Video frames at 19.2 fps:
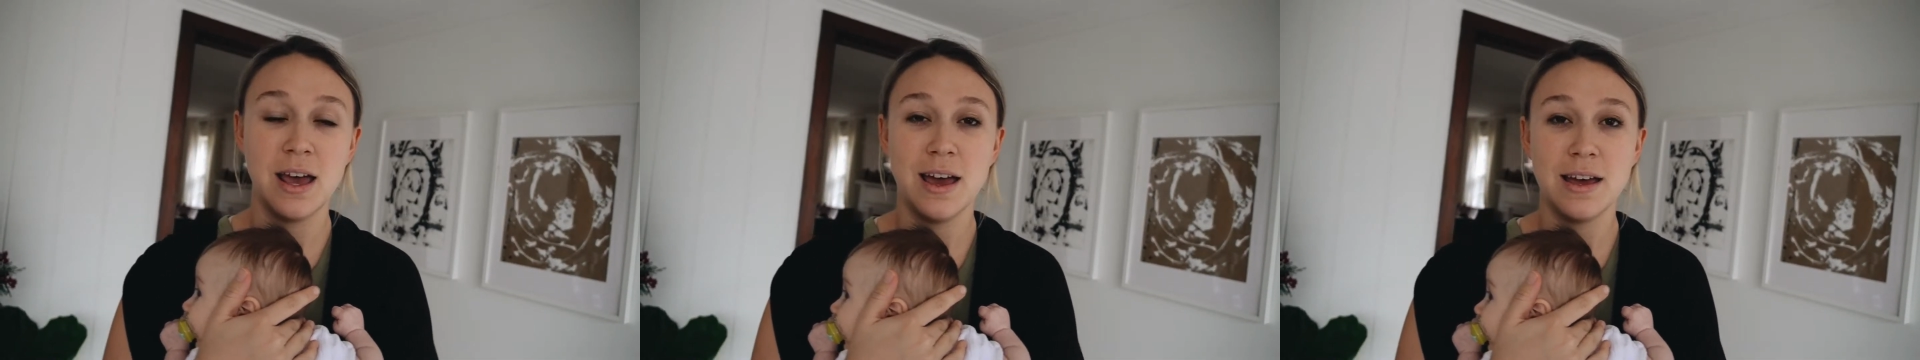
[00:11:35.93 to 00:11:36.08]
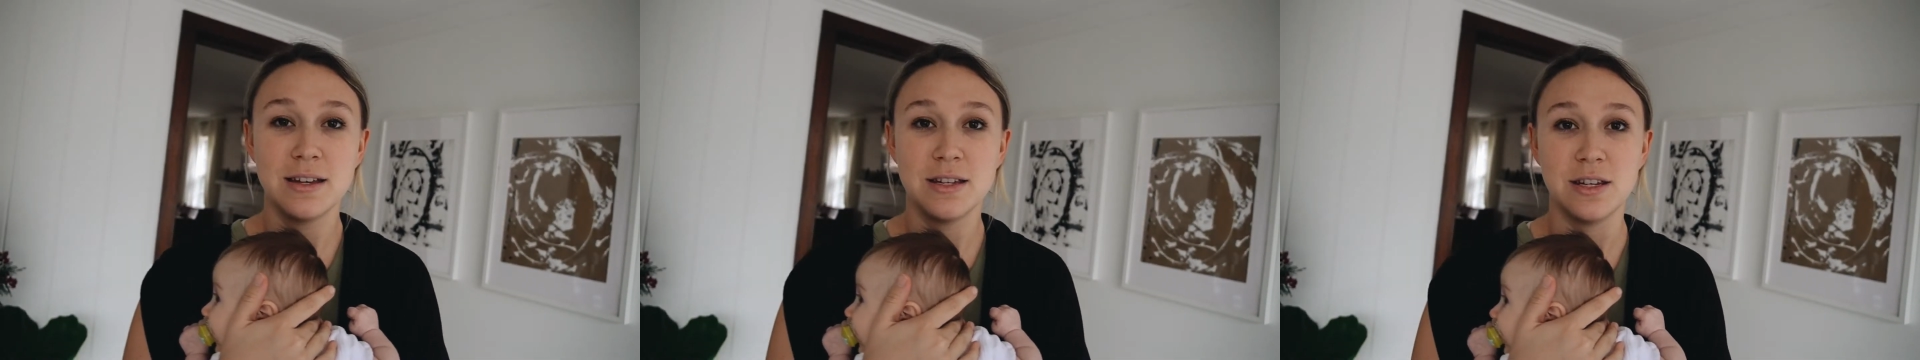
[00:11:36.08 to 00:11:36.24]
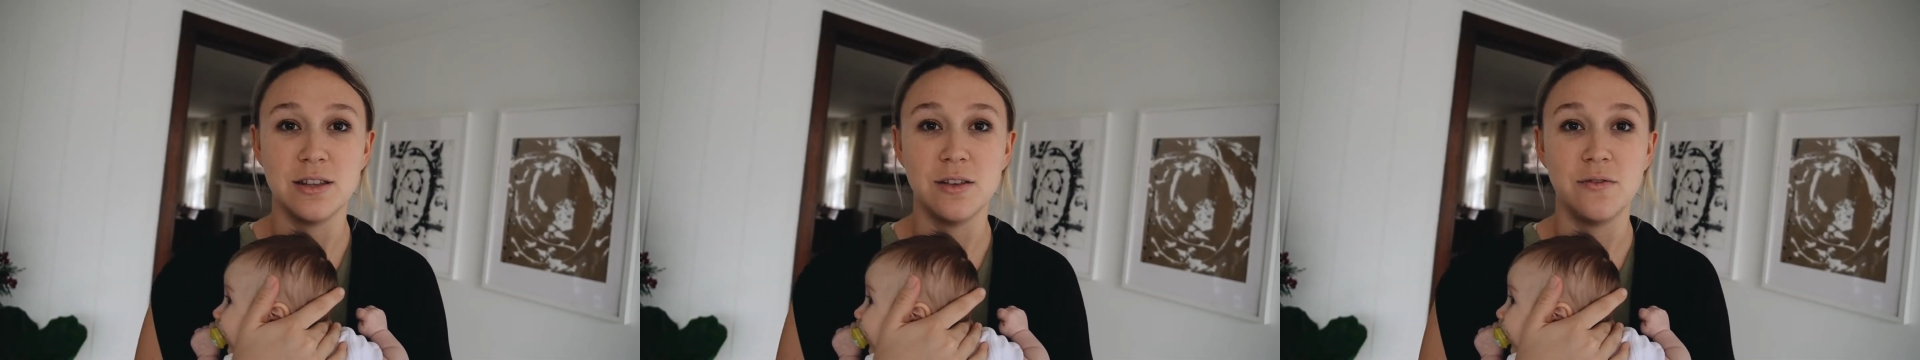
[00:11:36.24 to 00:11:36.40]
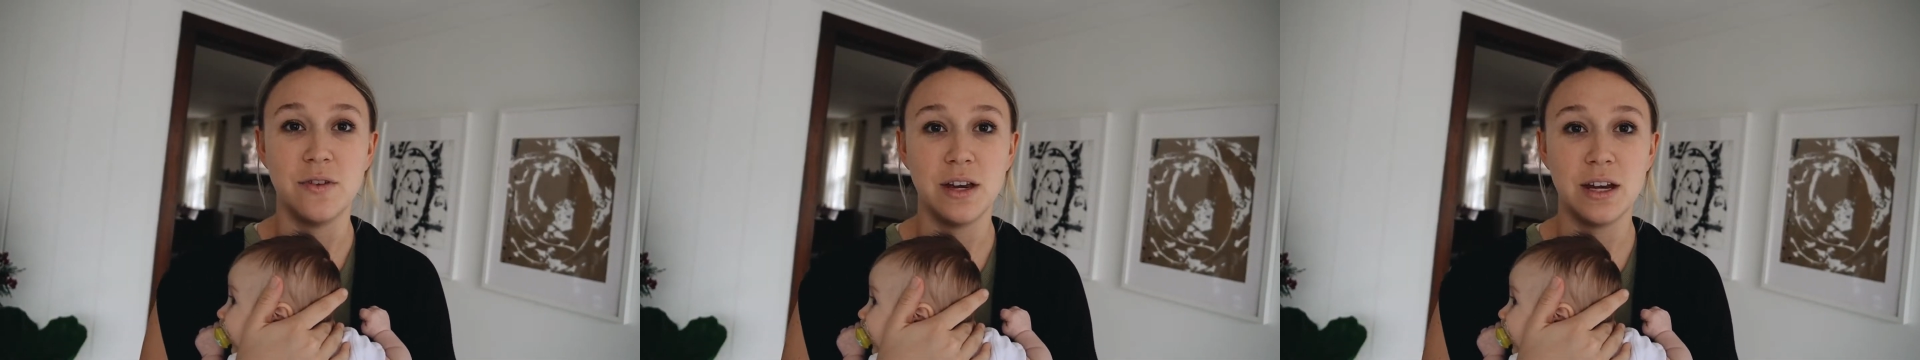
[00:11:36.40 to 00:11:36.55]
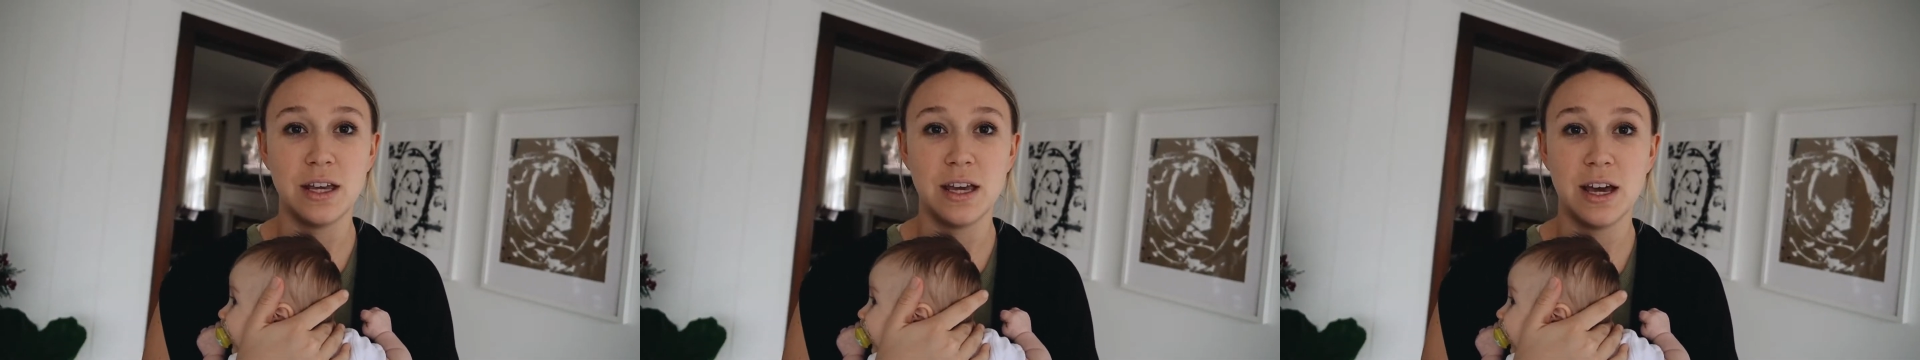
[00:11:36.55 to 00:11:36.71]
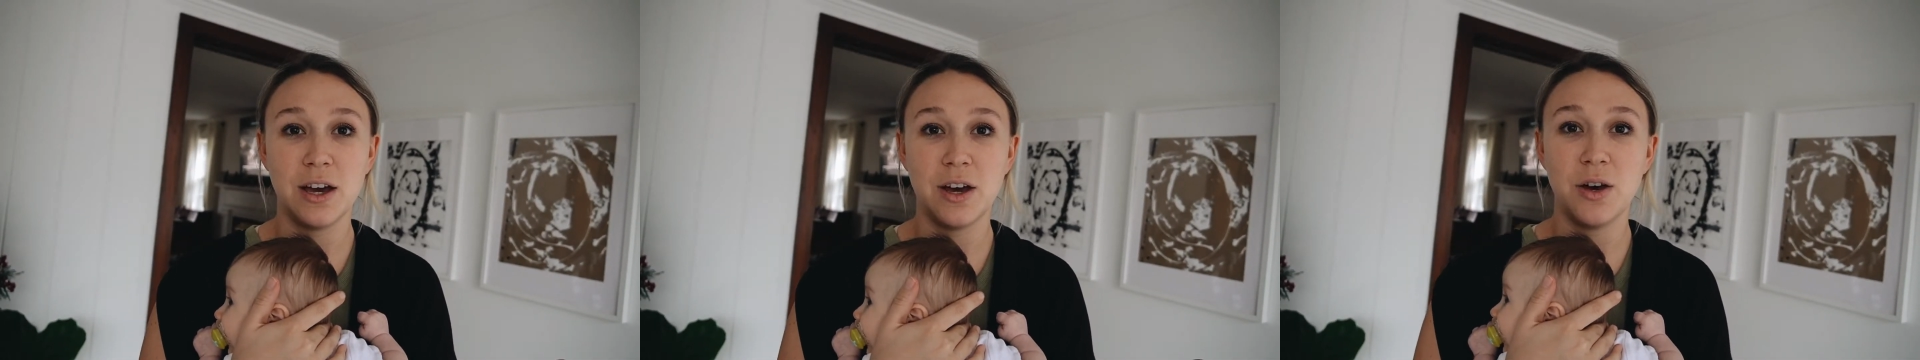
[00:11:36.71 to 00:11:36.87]
to the
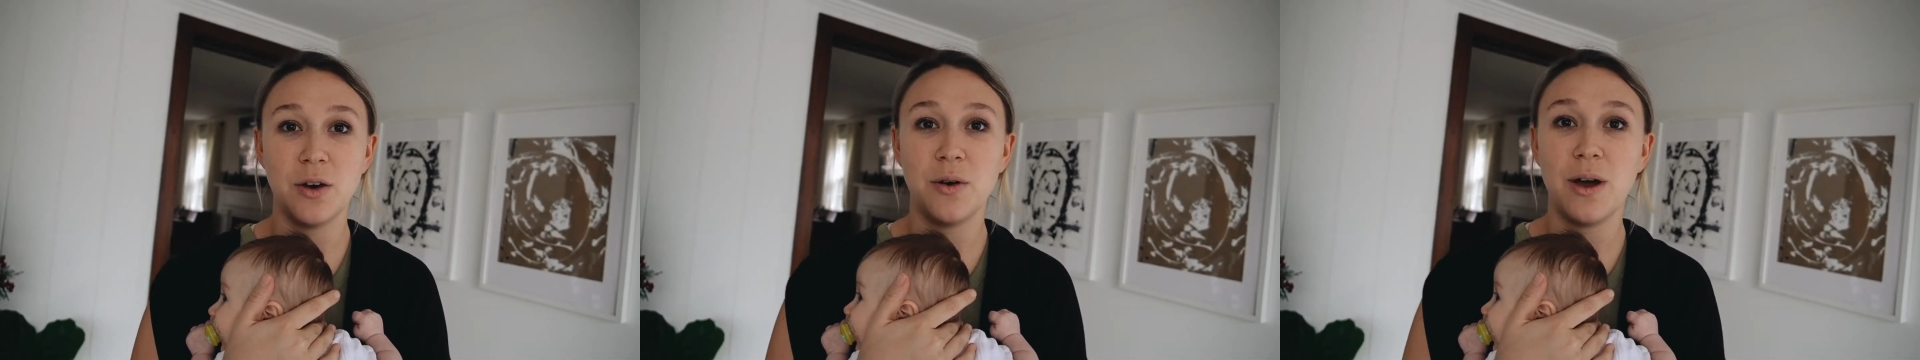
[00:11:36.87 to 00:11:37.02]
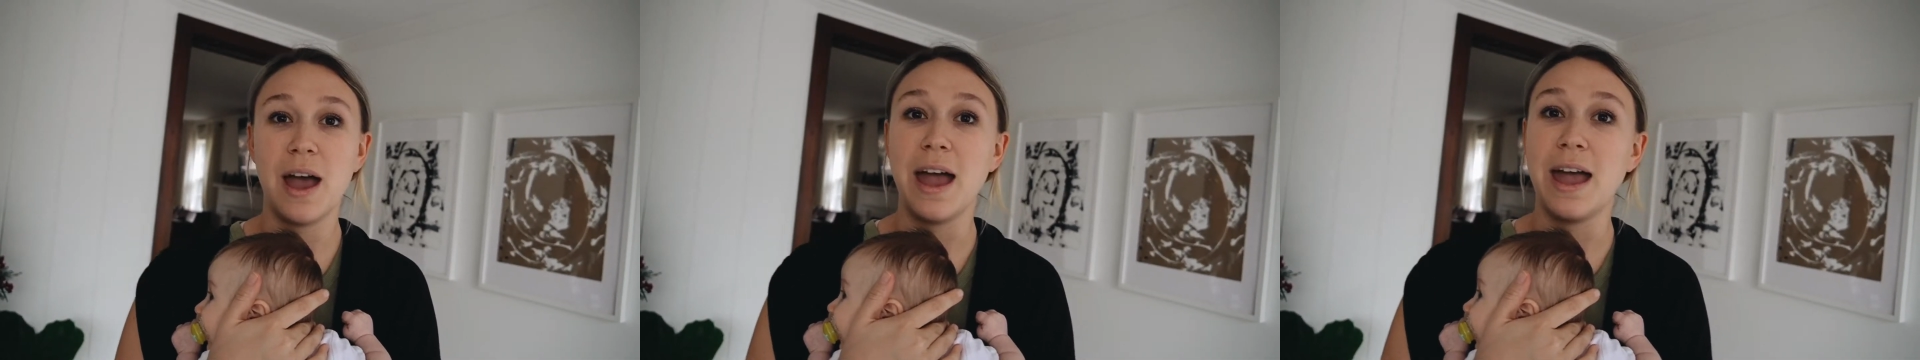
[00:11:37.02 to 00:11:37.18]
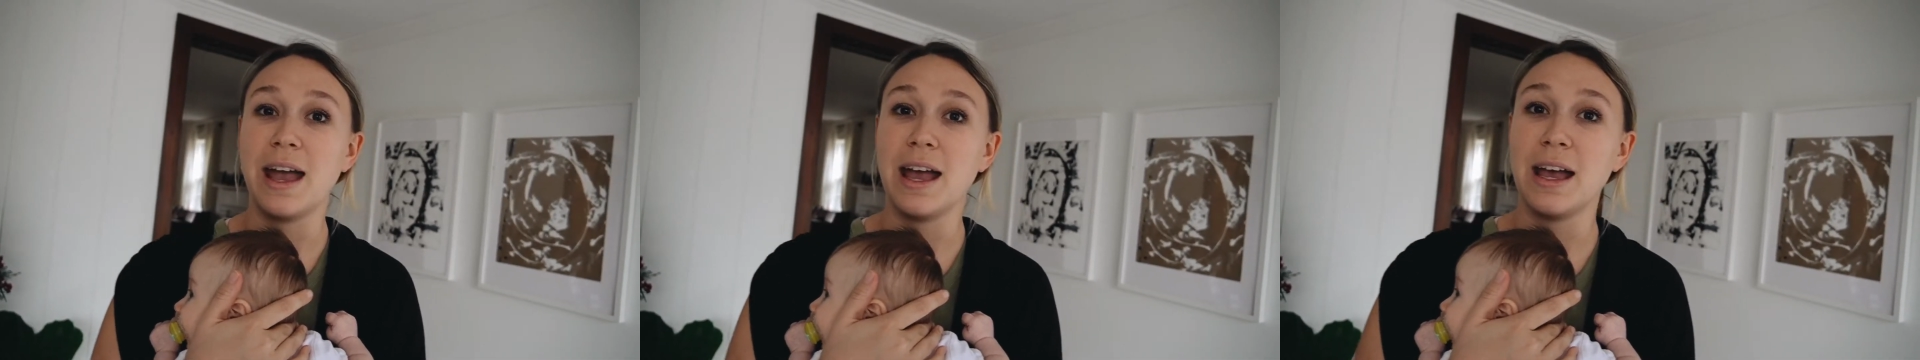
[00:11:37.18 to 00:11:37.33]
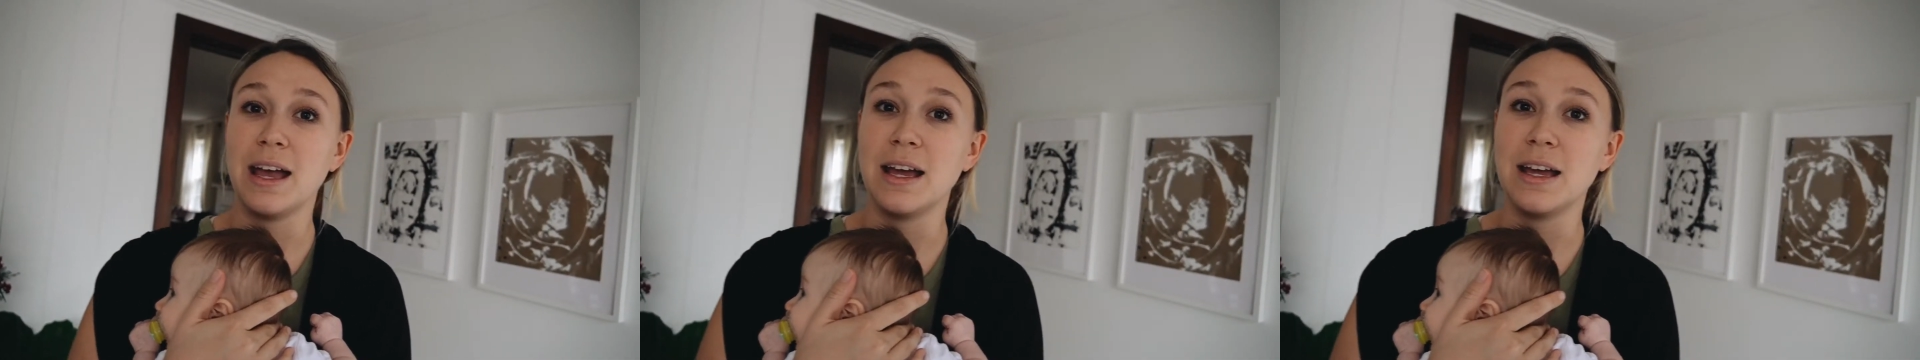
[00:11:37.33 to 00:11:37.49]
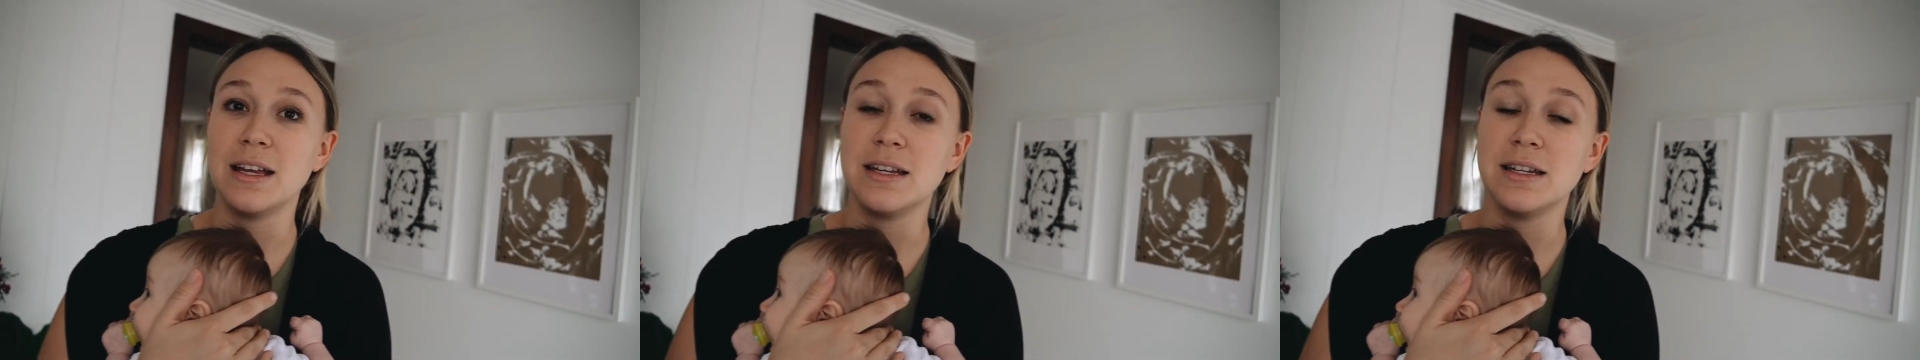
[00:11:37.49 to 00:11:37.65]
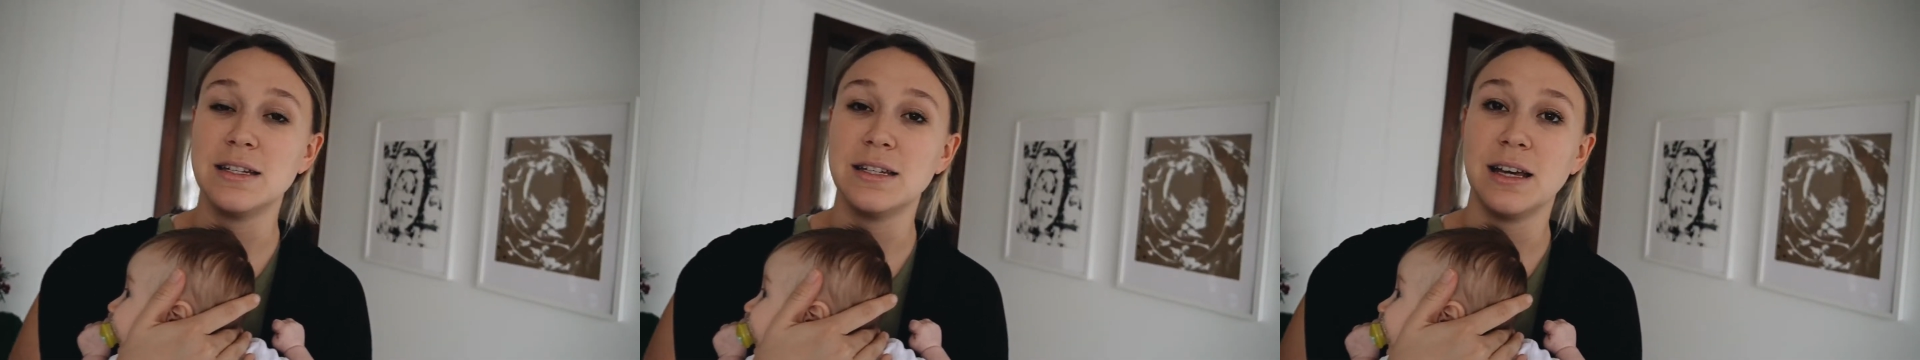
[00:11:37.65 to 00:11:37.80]
video
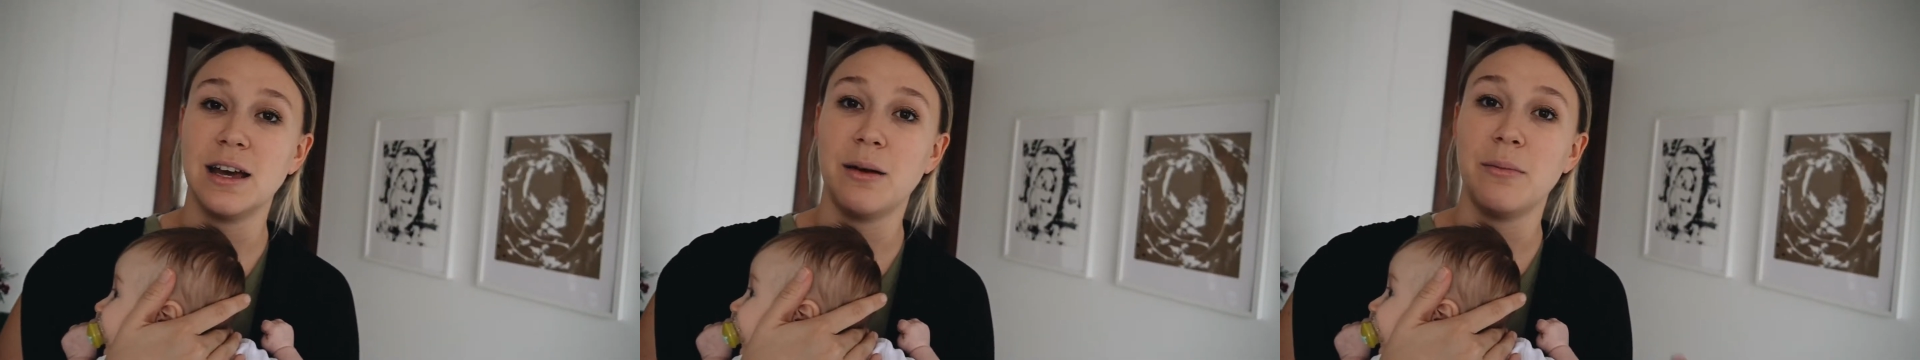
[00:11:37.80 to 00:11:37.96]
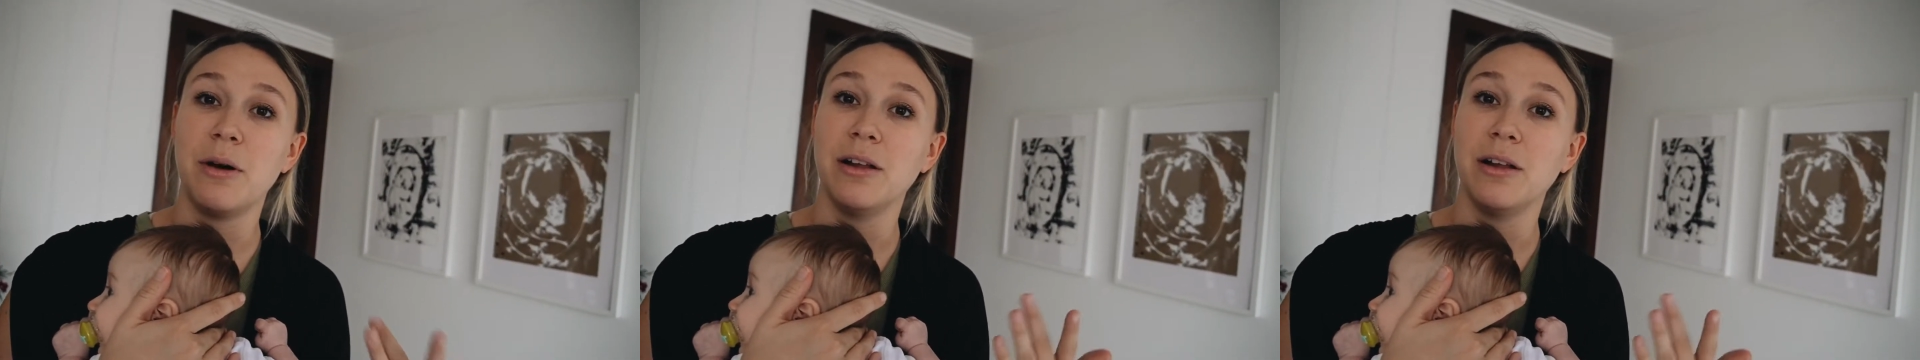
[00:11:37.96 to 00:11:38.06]
and um,